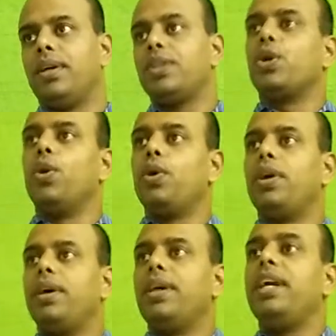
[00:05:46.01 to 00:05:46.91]
So
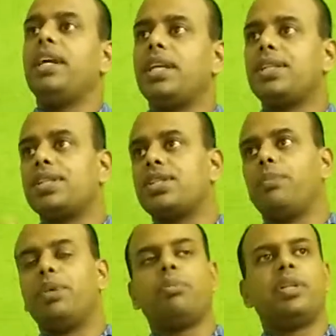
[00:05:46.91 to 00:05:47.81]
he teaches
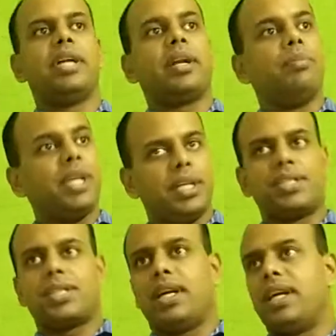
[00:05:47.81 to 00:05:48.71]
the people that
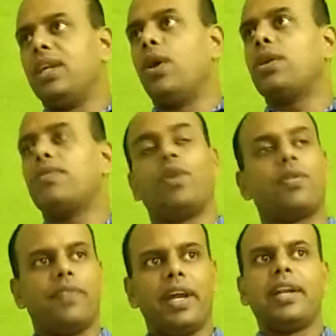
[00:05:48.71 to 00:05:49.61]
meetings are not
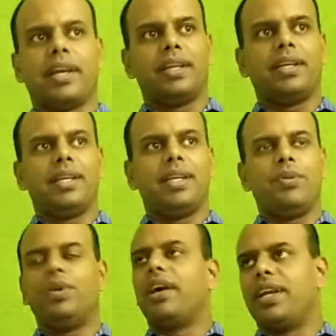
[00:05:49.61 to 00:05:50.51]
for fighting.
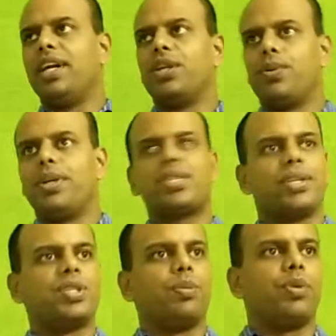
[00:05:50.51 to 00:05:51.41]
We are here to
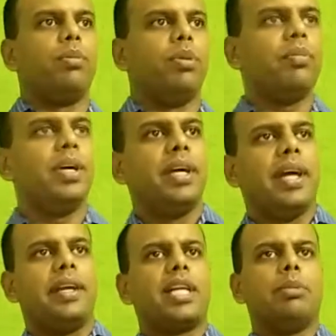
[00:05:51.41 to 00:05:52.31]
discuss the problem
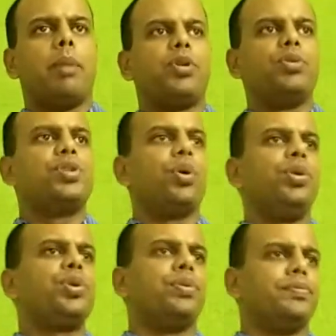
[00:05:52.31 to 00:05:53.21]
and come up to the
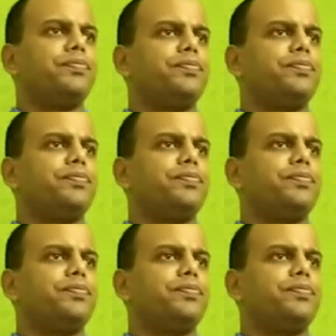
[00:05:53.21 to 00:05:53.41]
solution.